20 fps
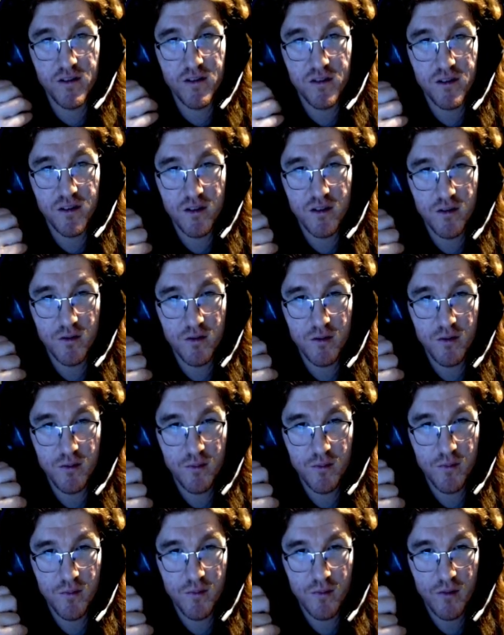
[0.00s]
Then spirals
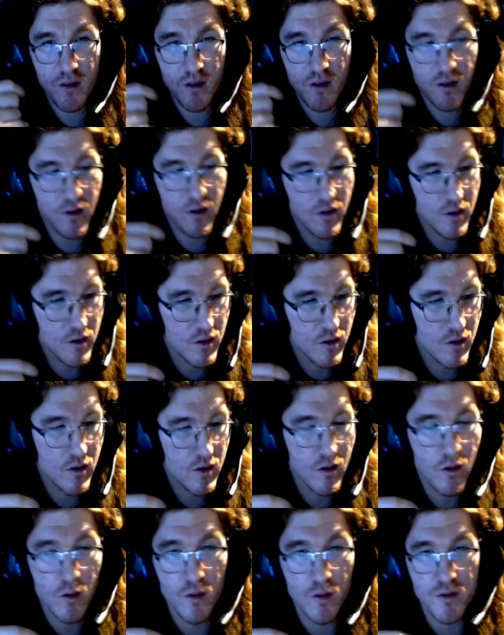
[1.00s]
into collapse
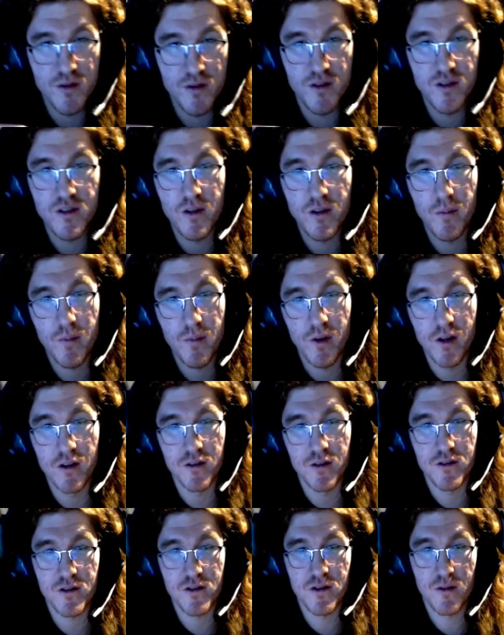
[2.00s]
and begins to
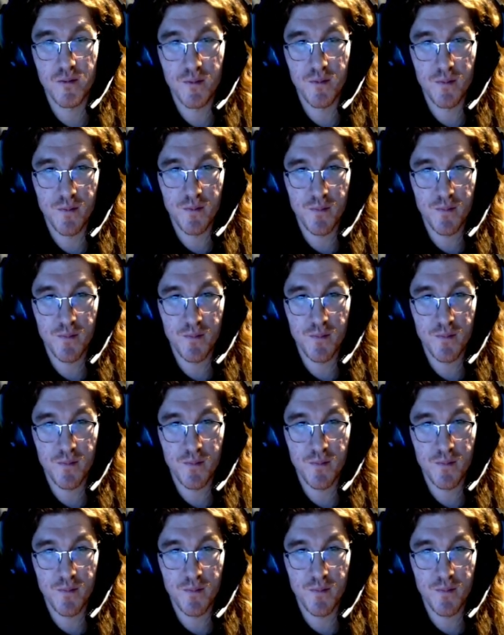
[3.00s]
spasm.